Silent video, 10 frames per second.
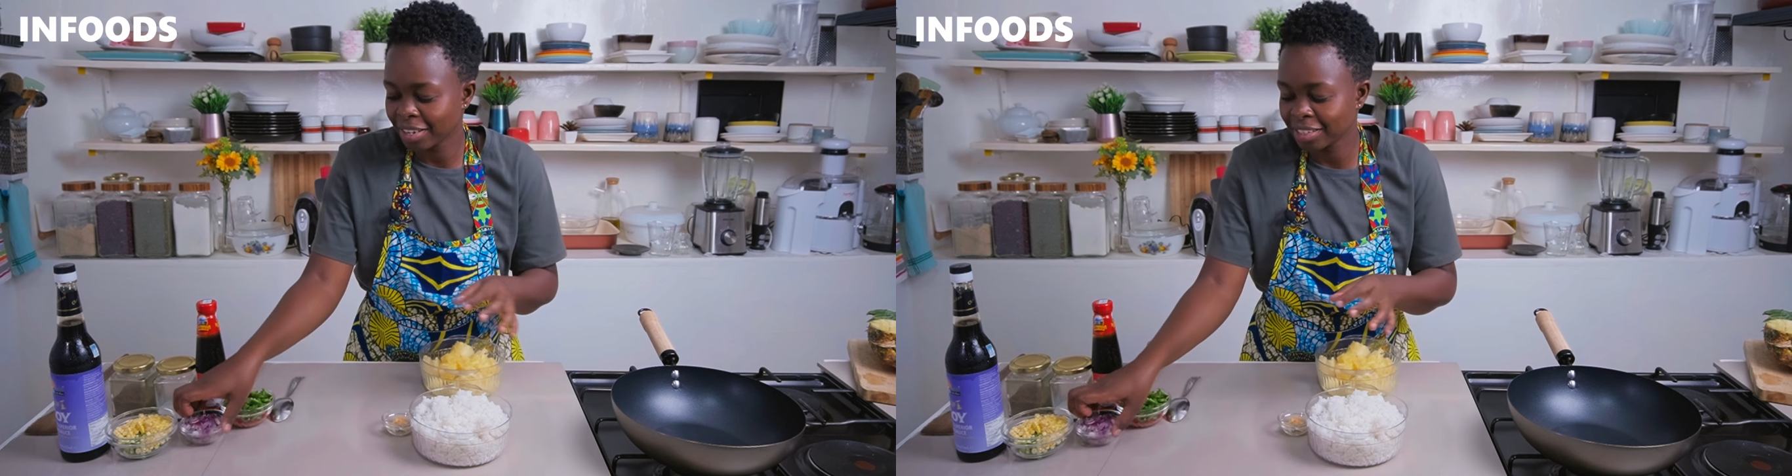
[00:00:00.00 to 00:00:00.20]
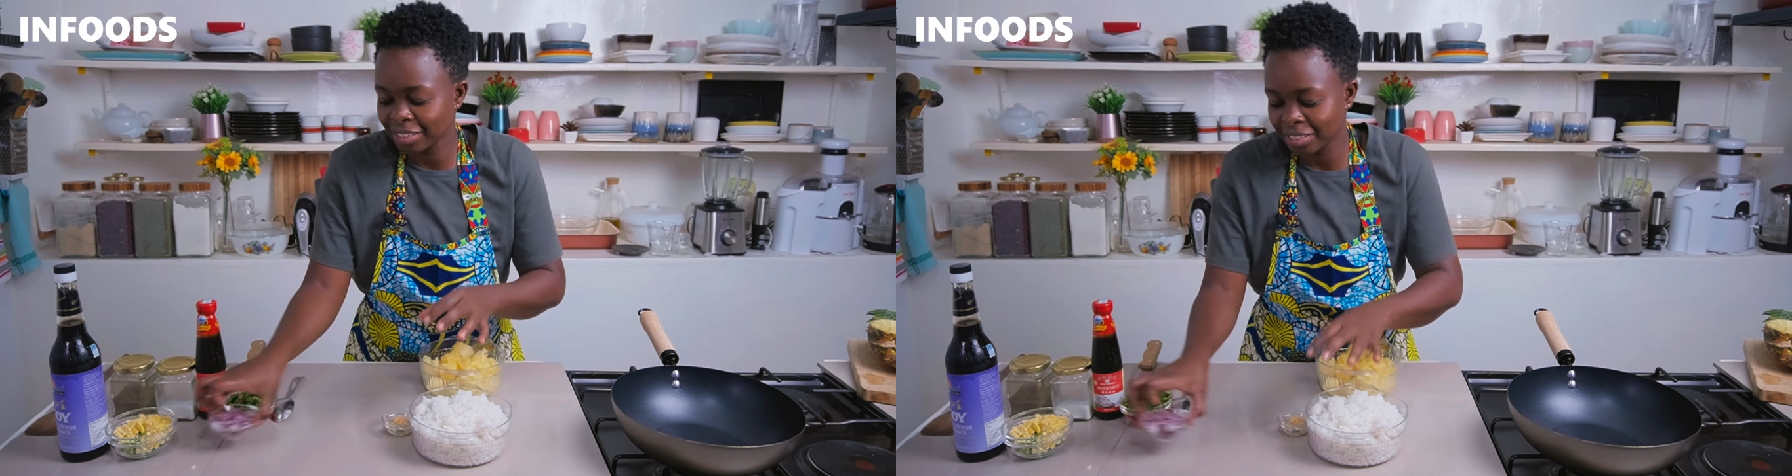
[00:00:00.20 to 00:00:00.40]

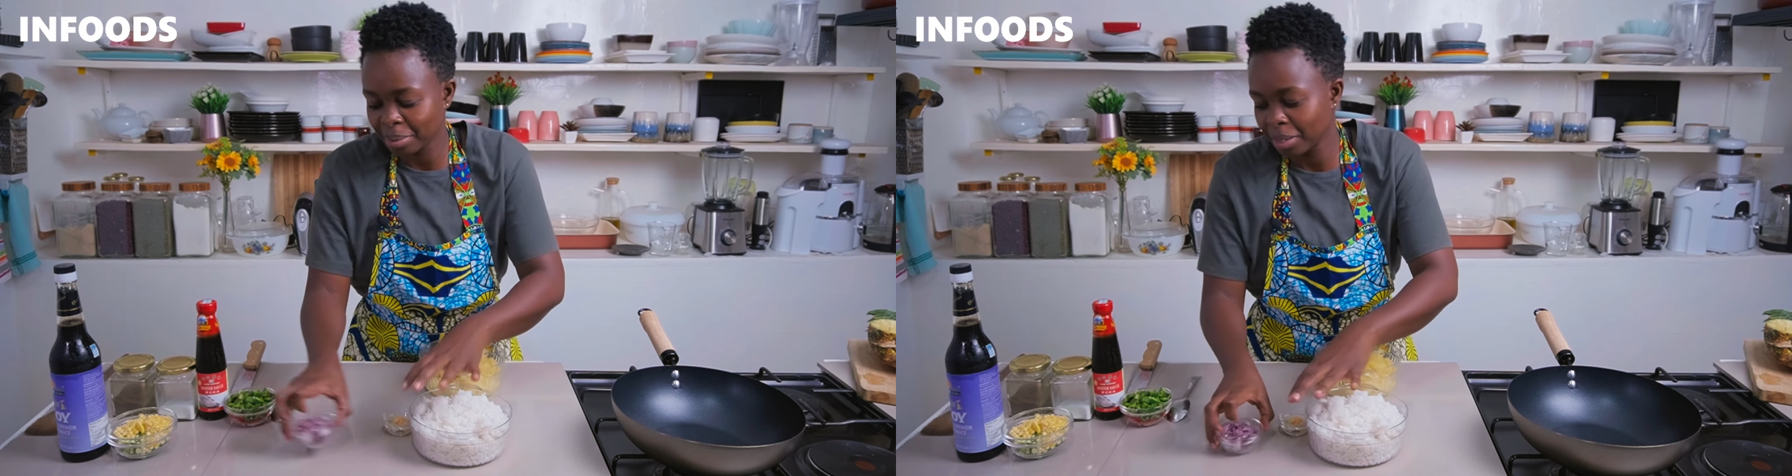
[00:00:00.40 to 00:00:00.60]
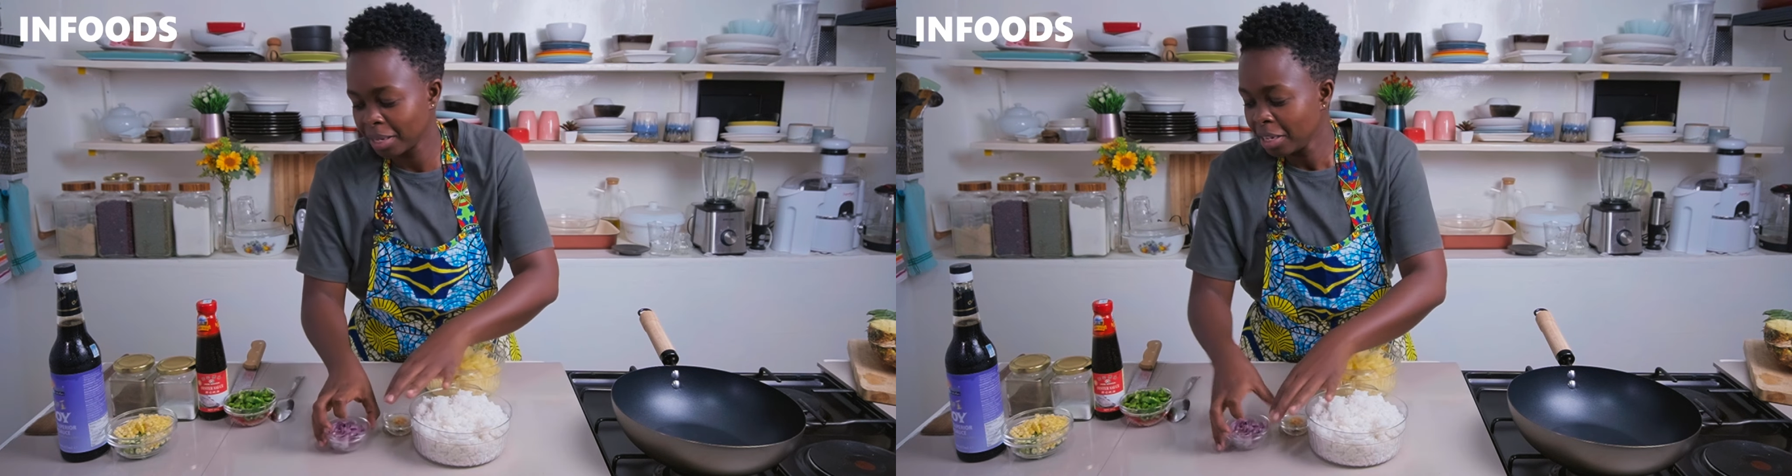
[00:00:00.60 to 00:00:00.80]
rice
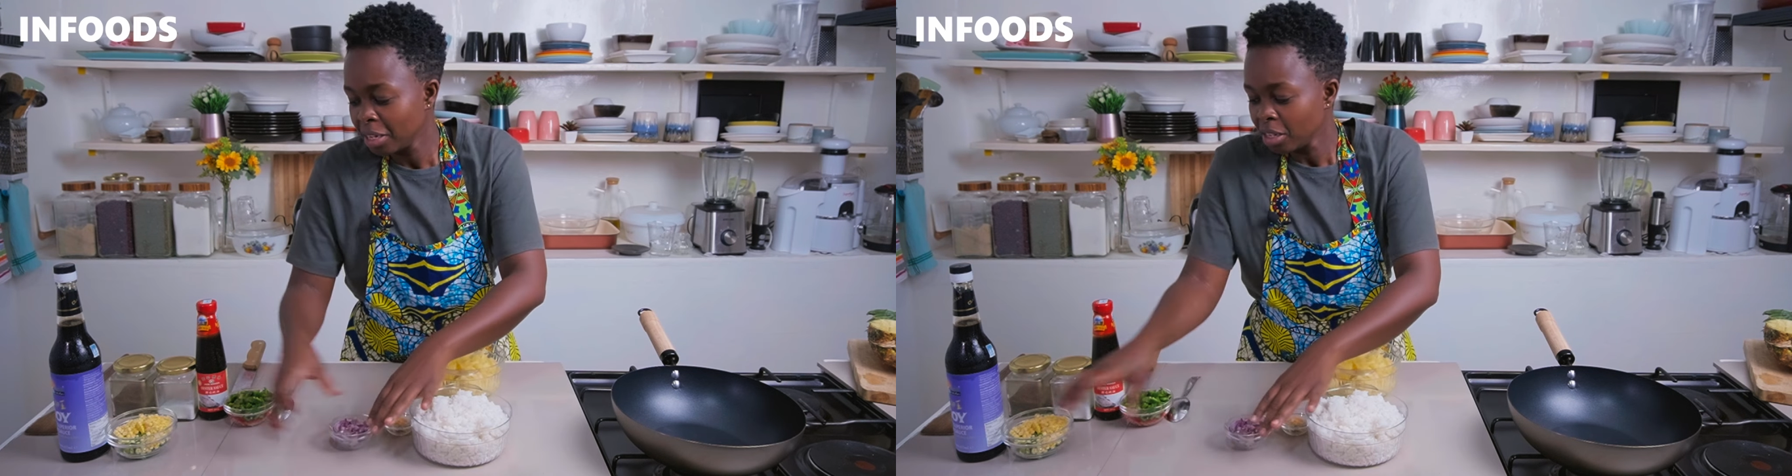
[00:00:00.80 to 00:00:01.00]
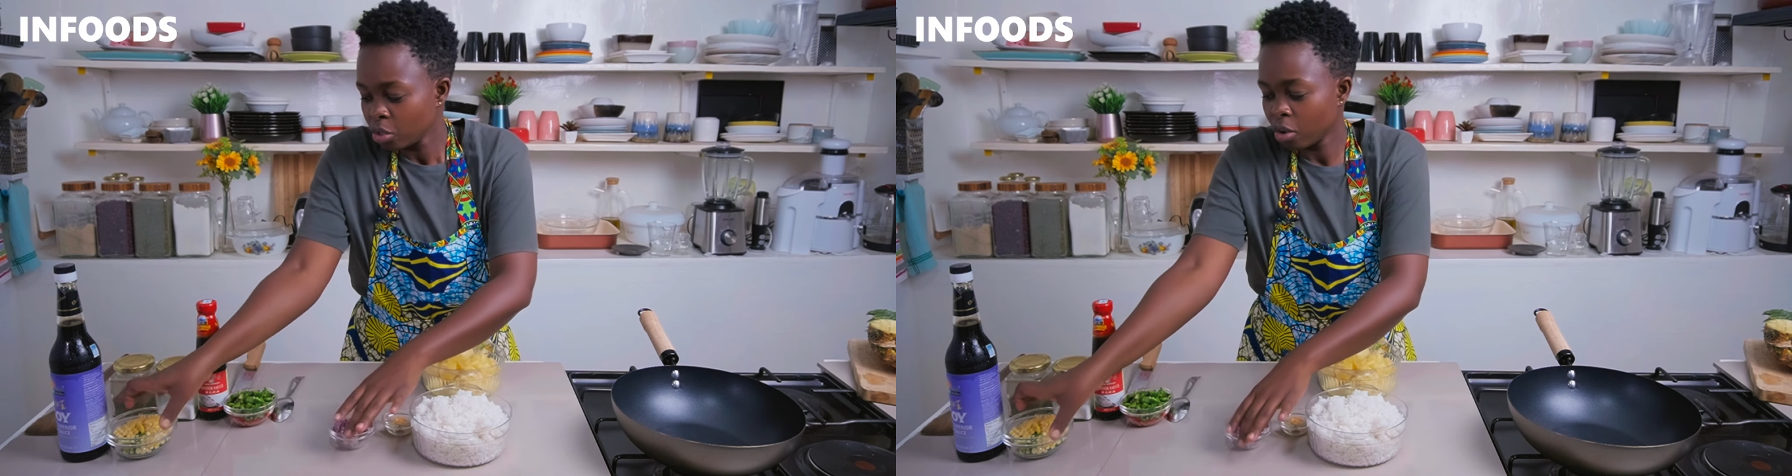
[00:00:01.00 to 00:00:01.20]
recipe.
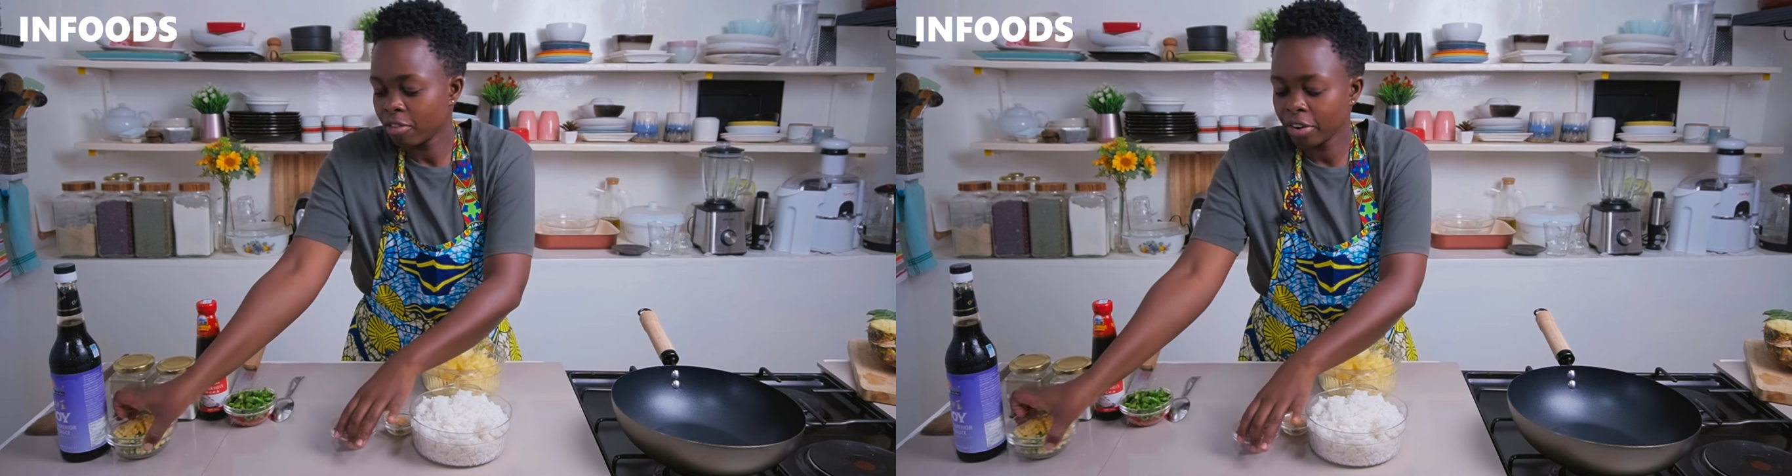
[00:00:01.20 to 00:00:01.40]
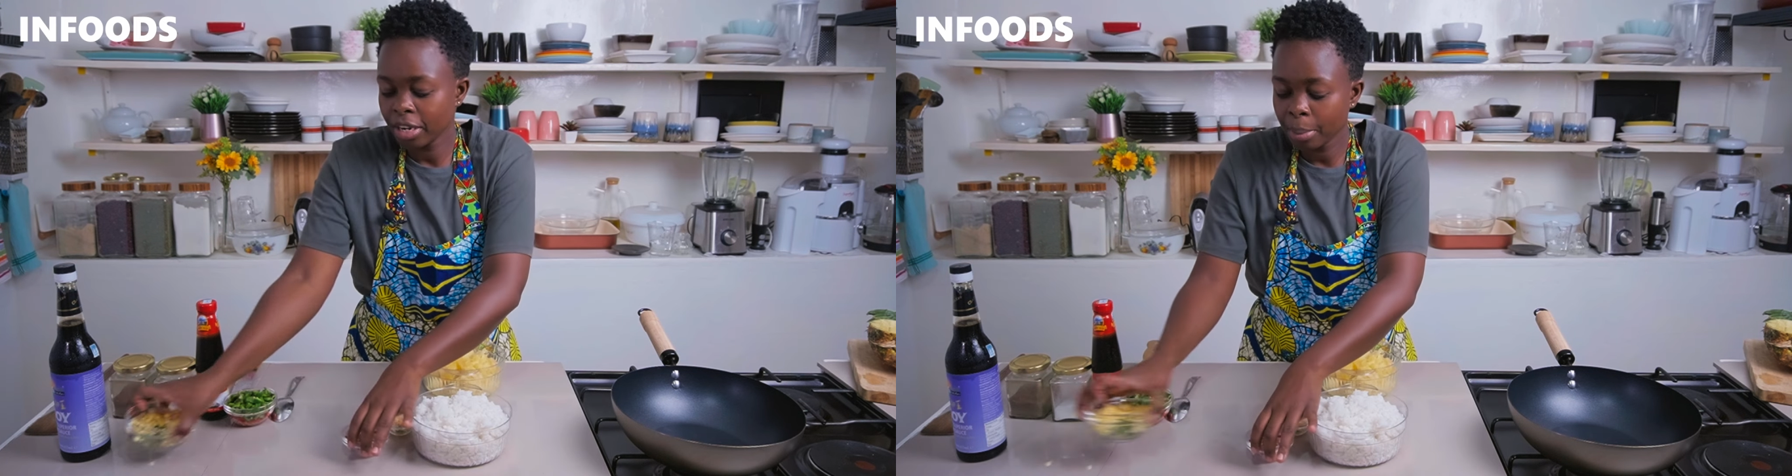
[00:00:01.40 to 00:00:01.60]
So I've
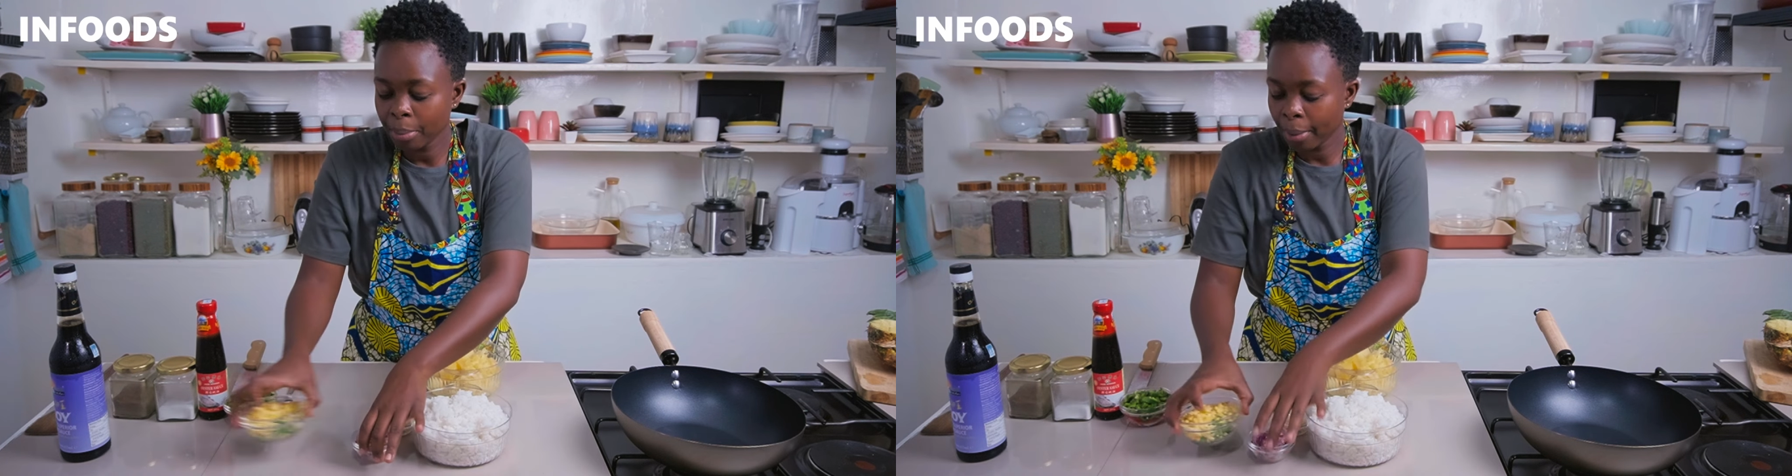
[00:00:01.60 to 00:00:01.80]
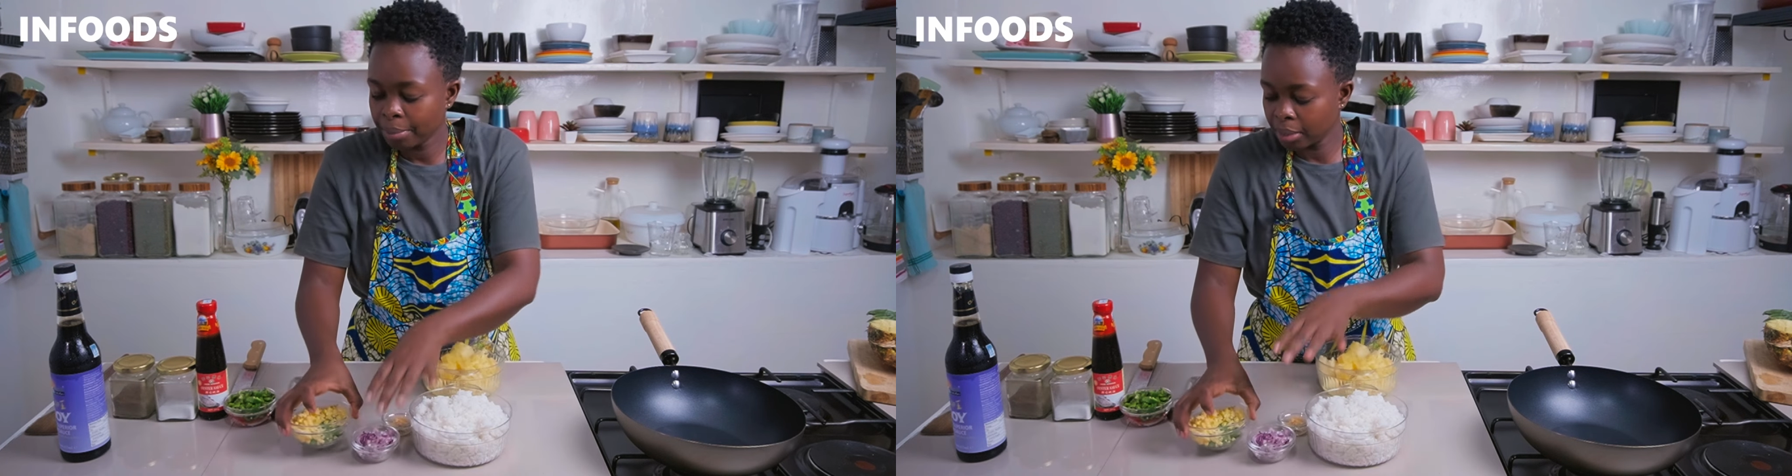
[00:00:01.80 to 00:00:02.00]
already
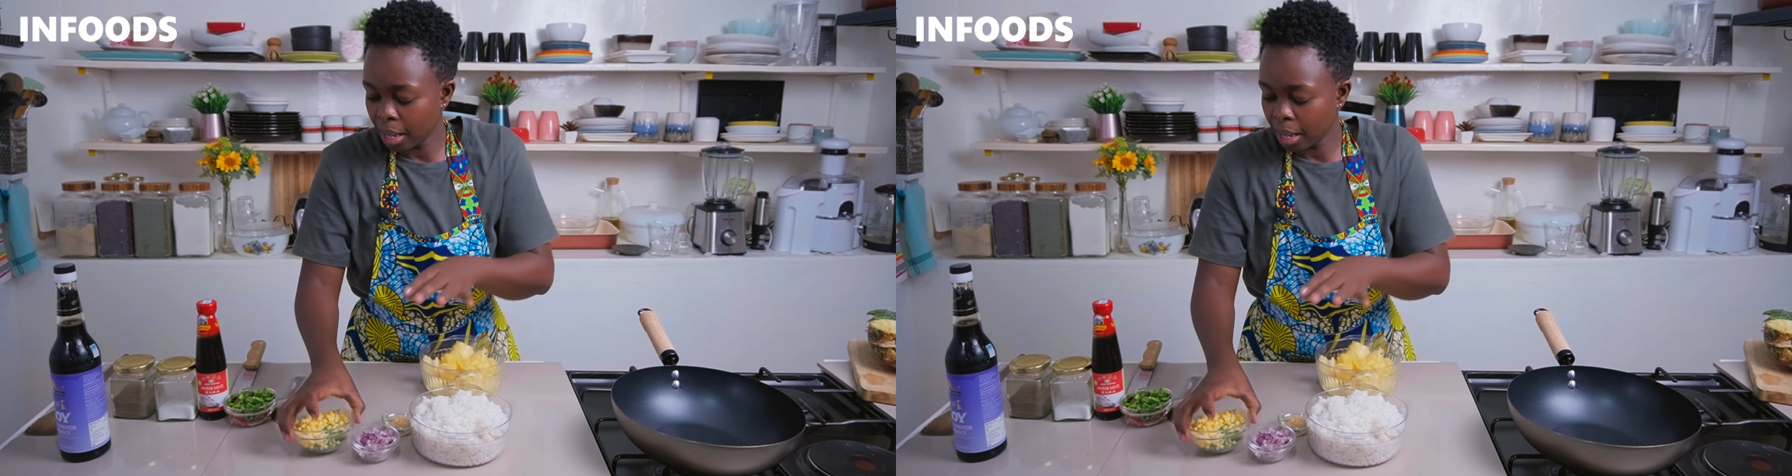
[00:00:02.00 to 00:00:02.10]
prepped